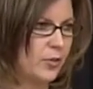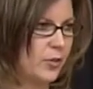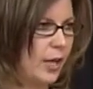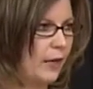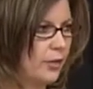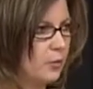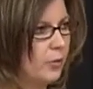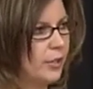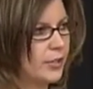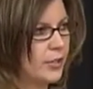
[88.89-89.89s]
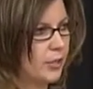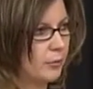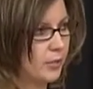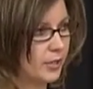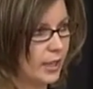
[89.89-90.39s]
So they have to complete a
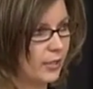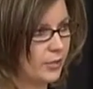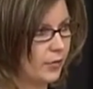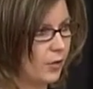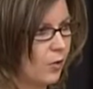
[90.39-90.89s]
certain percentage of their